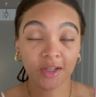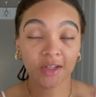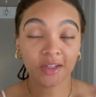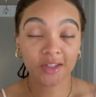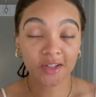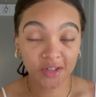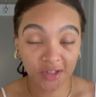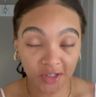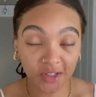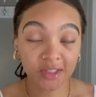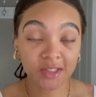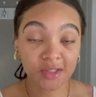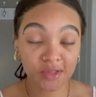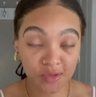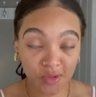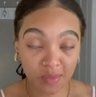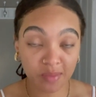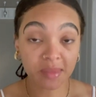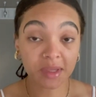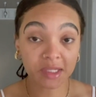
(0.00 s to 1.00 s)
your girl is
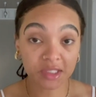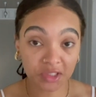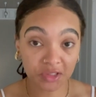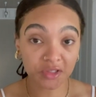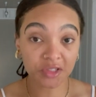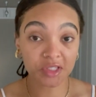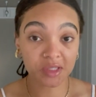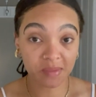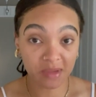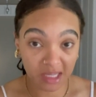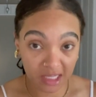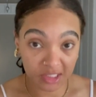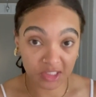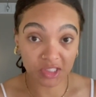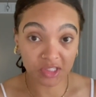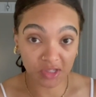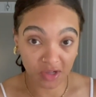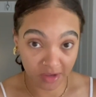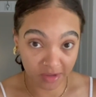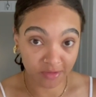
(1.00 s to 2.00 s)
going to make sure some
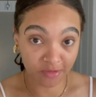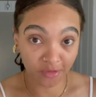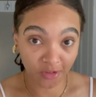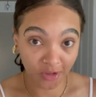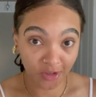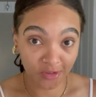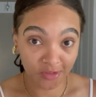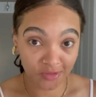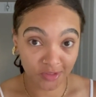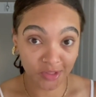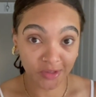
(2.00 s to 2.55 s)
edges are involved,